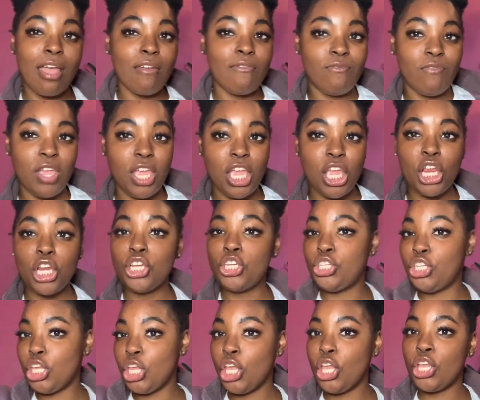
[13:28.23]

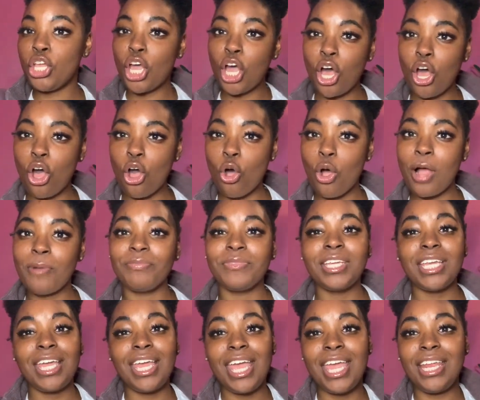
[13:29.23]
video.
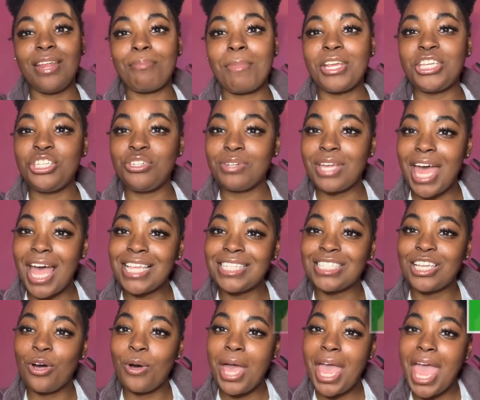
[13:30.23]
And make sure you guys
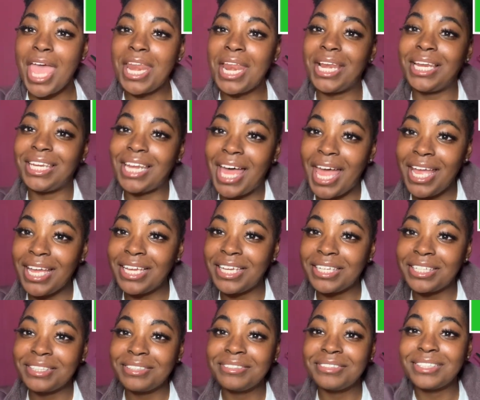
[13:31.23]
go ahead and like,
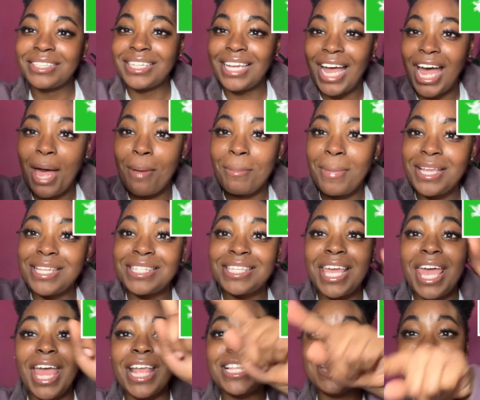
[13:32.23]
comment,
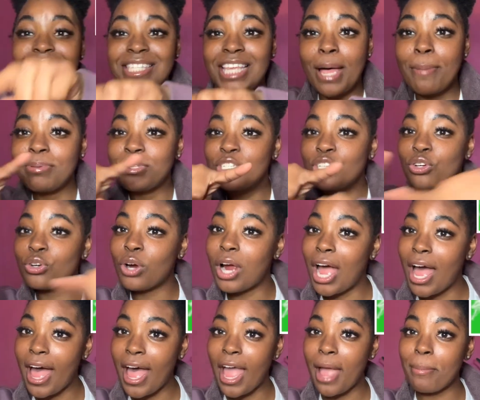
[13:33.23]
and
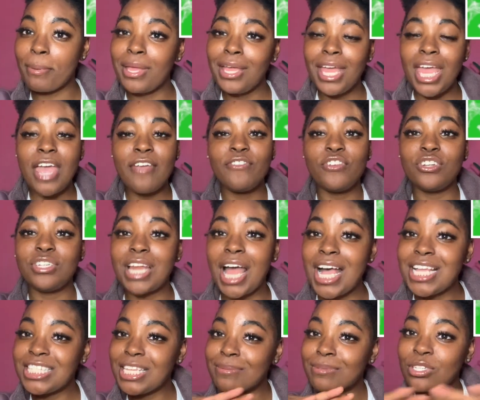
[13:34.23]
subscribe. If you're
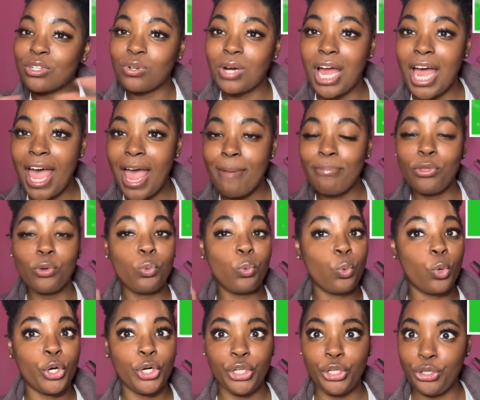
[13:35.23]
not subscribed,
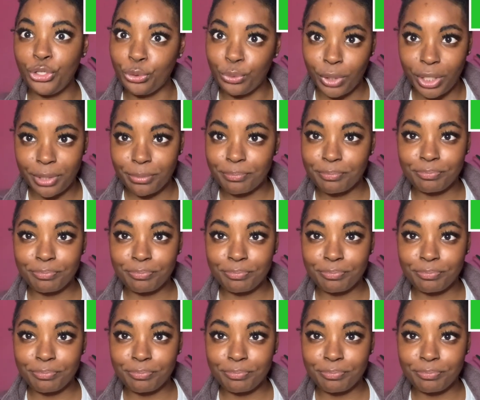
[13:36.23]
what are you doing?